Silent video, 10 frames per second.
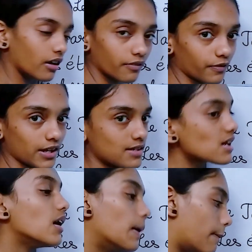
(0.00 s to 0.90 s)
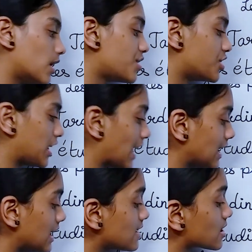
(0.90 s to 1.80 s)
her friends, but she can
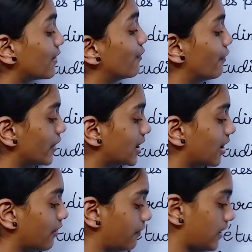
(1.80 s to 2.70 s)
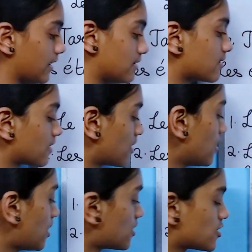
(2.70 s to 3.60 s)
eat with her friends.
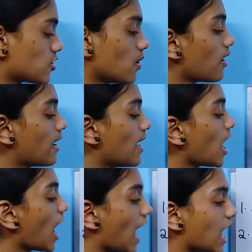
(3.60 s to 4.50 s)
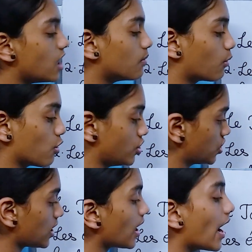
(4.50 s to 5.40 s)
So, elle
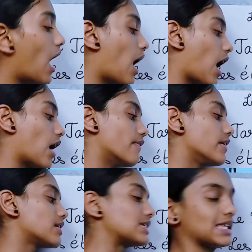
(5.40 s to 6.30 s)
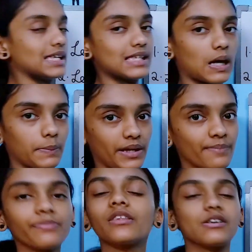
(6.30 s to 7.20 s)
mangeait avec ses amis.
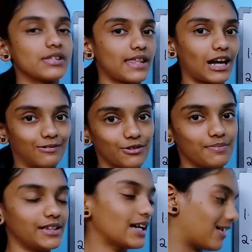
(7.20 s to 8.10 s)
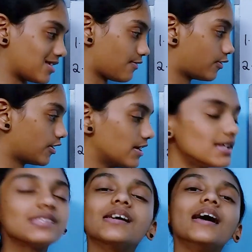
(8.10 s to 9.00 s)
So that would be the answer for
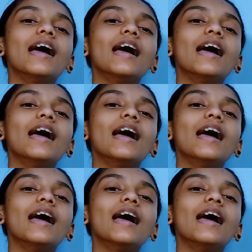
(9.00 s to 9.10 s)
this.